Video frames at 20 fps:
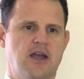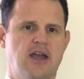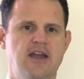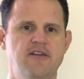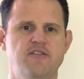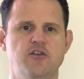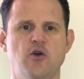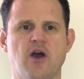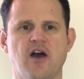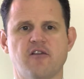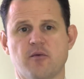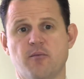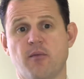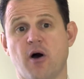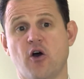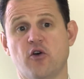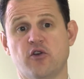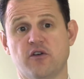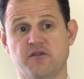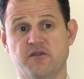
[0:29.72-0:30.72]
If you have a
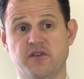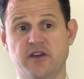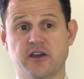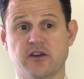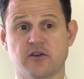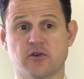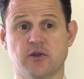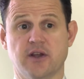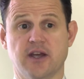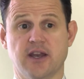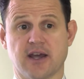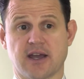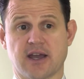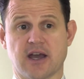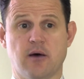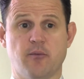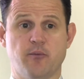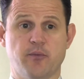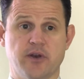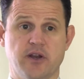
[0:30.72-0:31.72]
motor vehicle in a
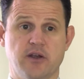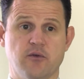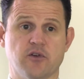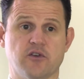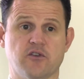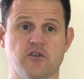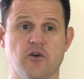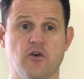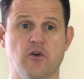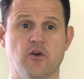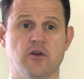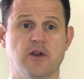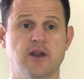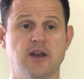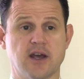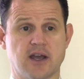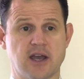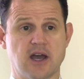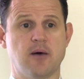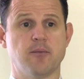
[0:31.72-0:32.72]
company return,
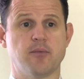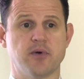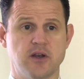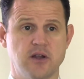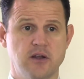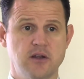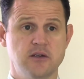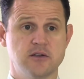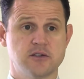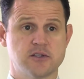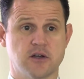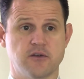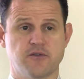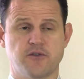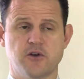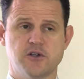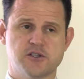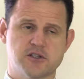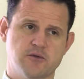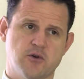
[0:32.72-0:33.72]
so
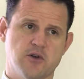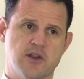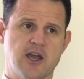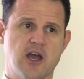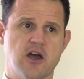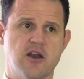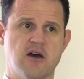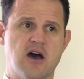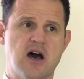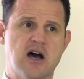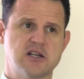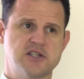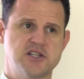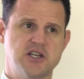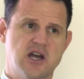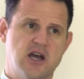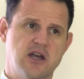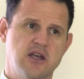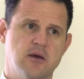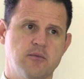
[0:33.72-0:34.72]
first of all, they go to
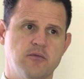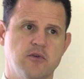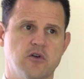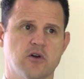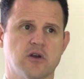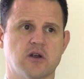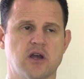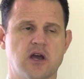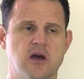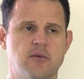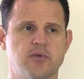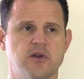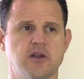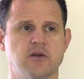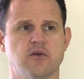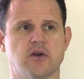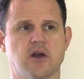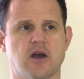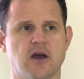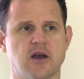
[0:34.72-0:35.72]
RTA, yep, you've got a
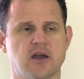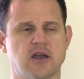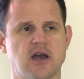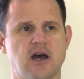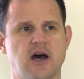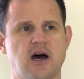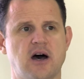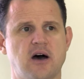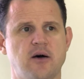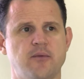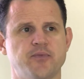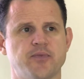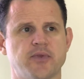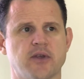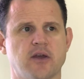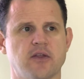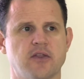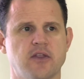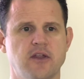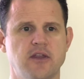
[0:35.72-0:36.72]
company car.
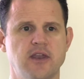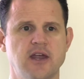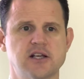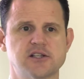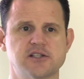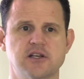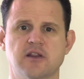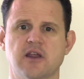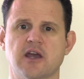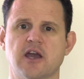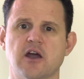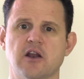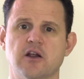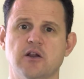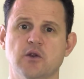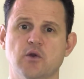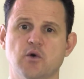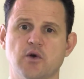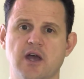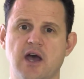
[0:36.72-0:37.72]
The next thing they're going to
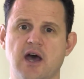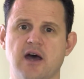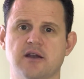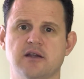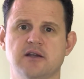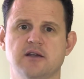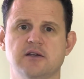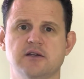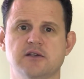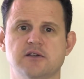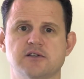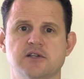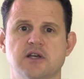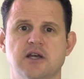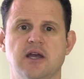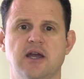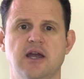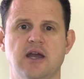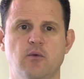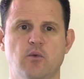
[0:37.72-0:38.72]
look at is
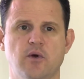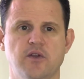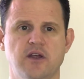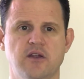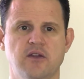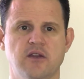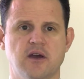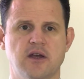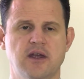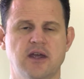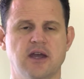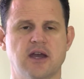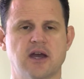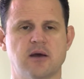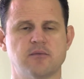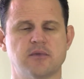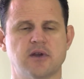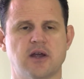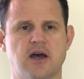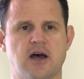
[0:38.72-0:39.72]
within the
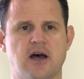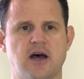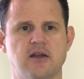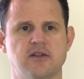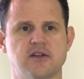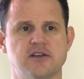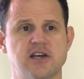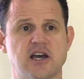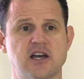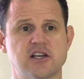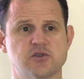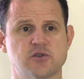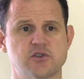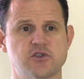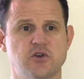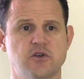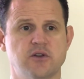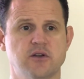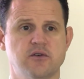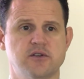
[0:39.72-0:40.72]
income, the tax
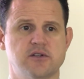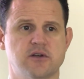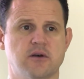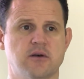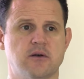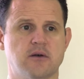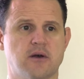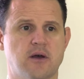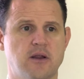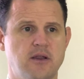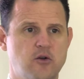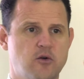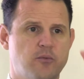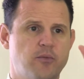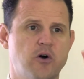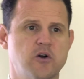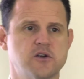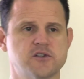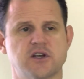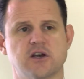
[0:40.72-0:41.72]
return, there is a little
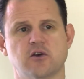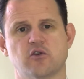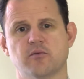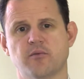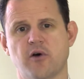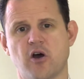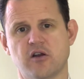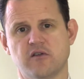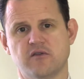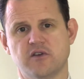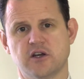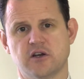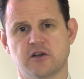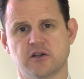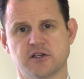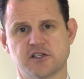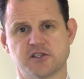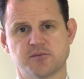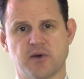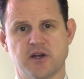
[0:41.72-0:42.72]
box there called motor vehicle
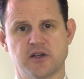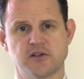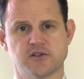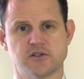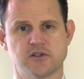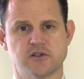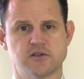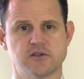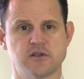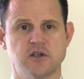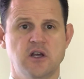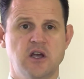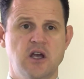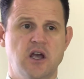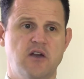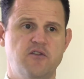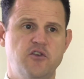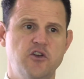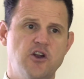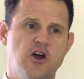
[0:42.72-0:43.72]
expenses.
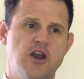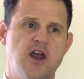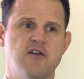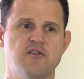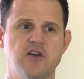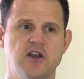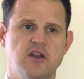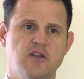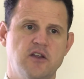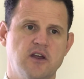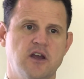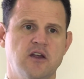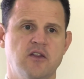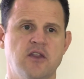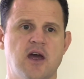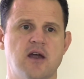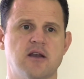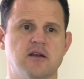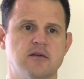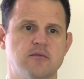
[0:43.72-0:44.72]
If you don't have anything in
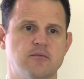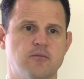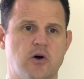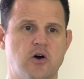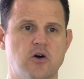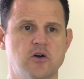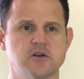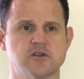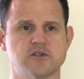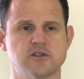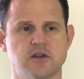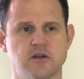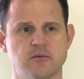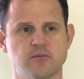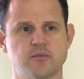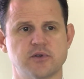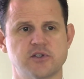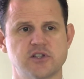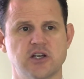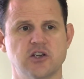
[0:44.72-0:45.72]
that box,
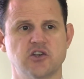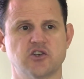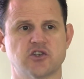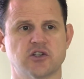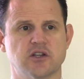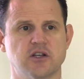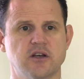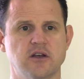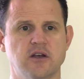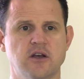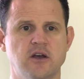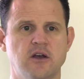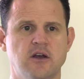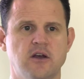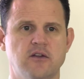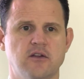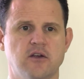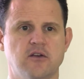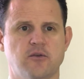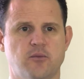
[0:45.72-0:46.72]
and potentially
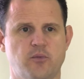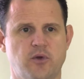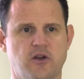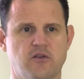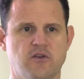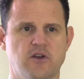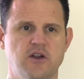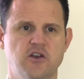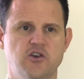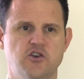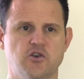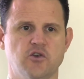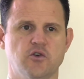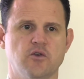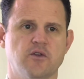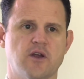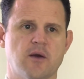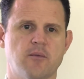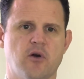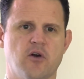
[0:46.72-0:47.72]
there's a bit of an
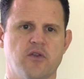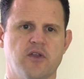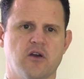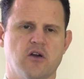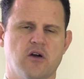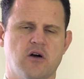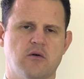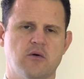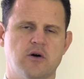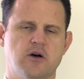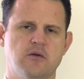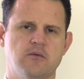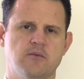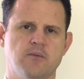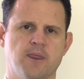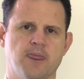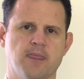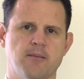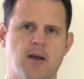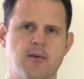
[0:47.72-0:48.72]
issue, they might think, oh, well,
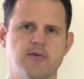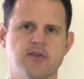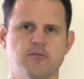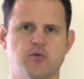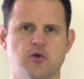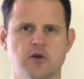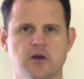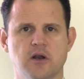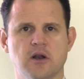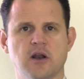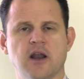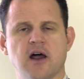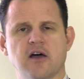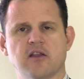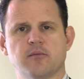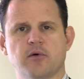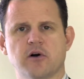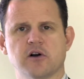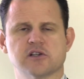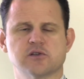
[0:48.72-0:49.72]
maybe they put it in
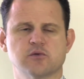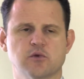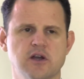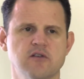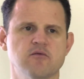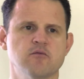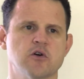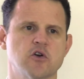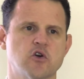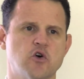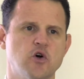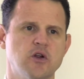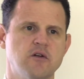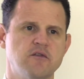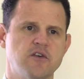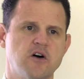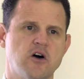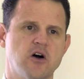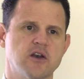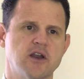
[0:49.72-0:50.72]
another box, we'll give them a call
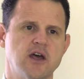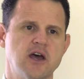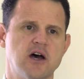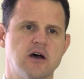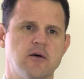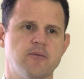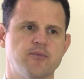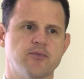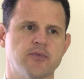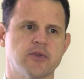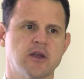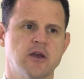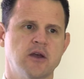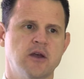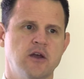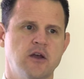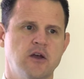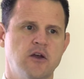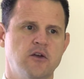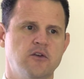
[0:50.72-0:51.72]
and find out.
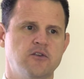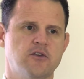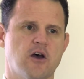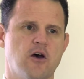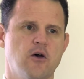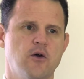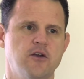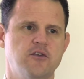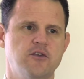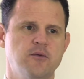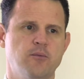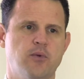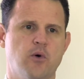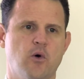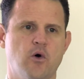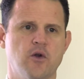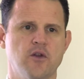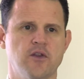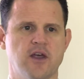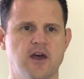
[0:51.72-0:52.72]
So it's
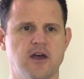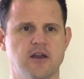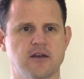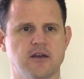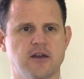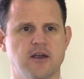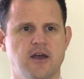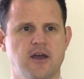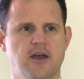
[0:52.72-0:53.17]
important that